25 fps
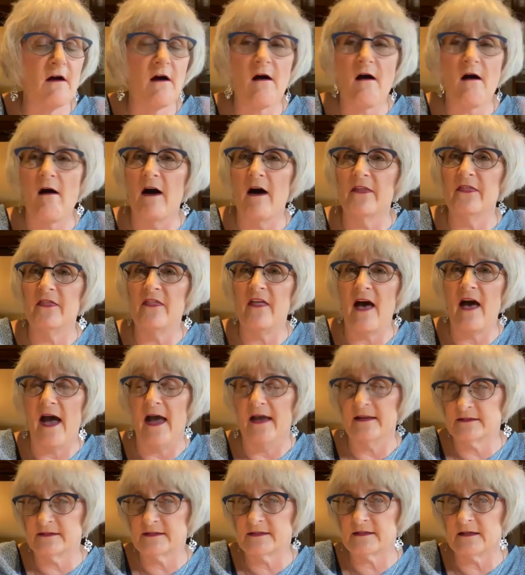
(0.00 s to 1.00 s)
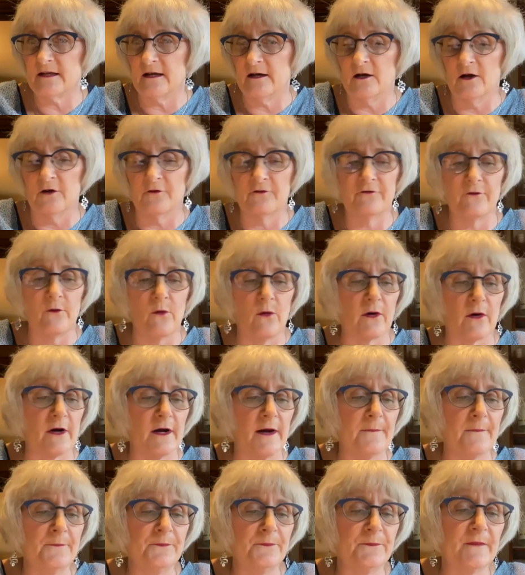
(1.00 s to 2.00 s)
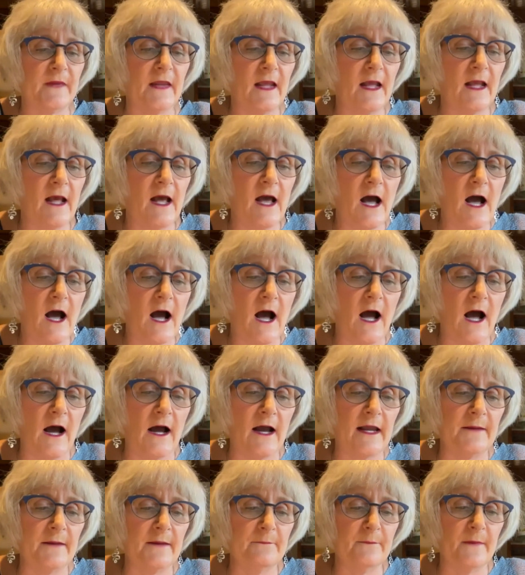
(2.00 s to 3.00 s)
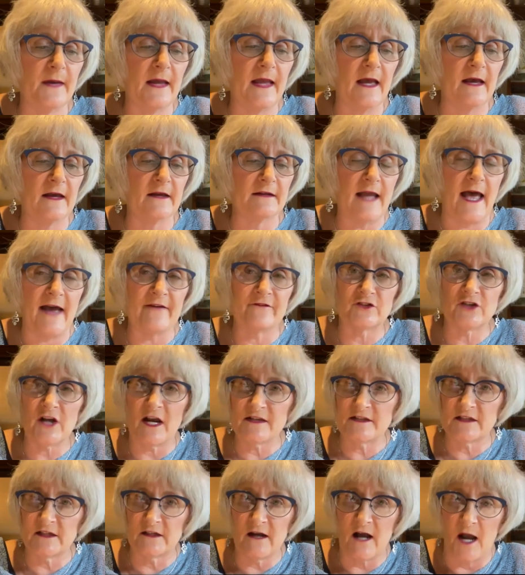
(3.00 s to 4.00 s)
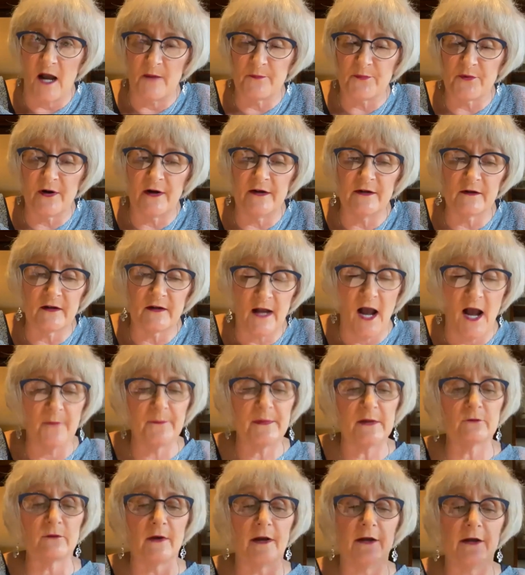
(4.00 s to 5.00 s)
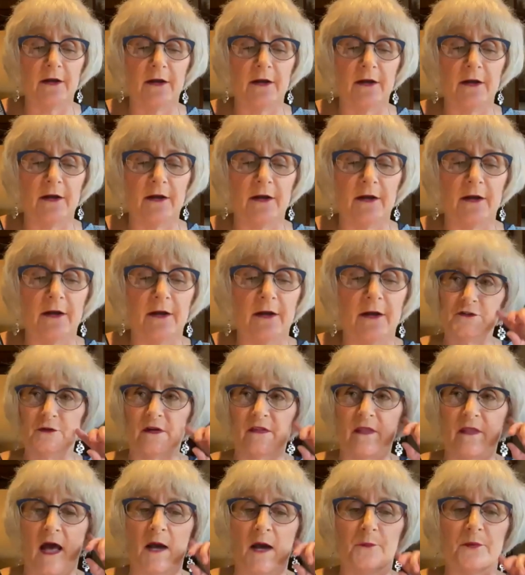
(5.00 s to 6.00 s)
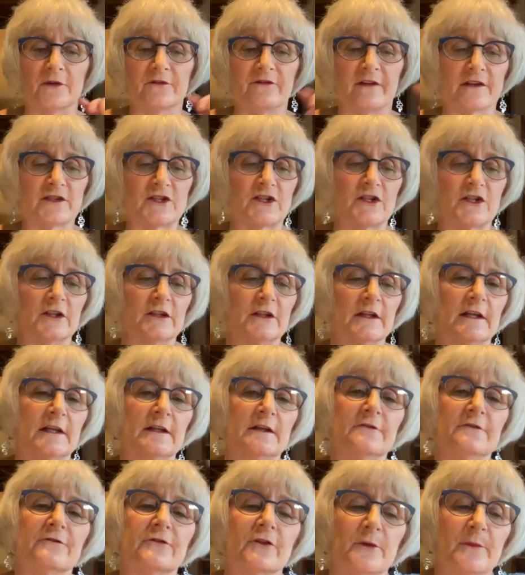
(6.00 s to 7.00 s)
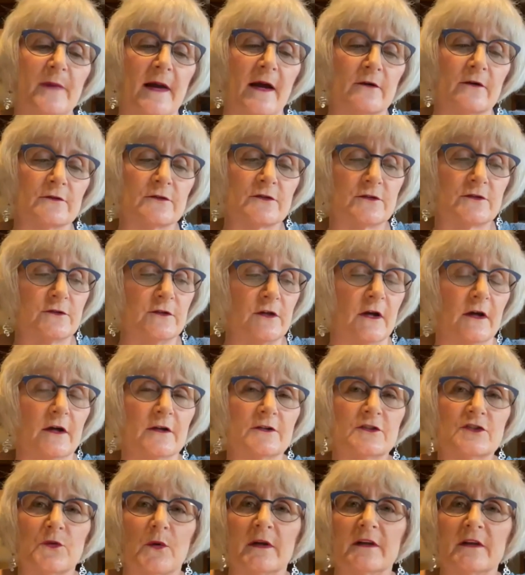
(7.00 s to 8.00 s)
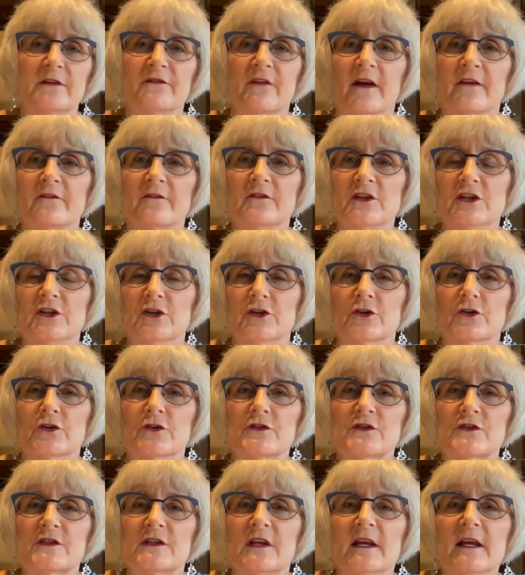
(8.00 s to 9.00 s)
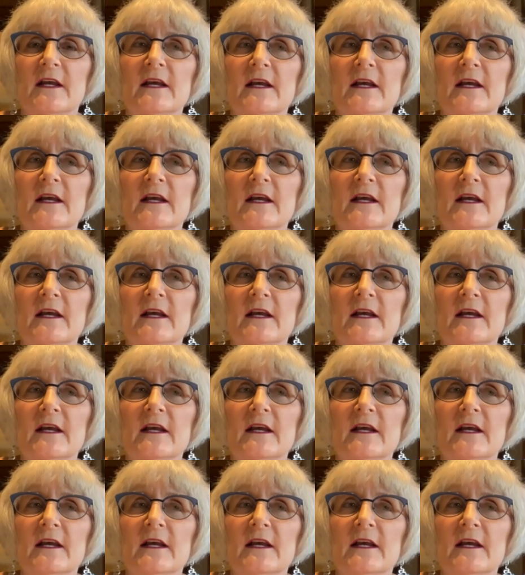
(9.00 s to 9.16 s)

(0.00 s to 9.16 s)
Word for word: on that uh, forum. I'm an advertising copy copywriter. I've been doing that professionally for about uh, 25 years.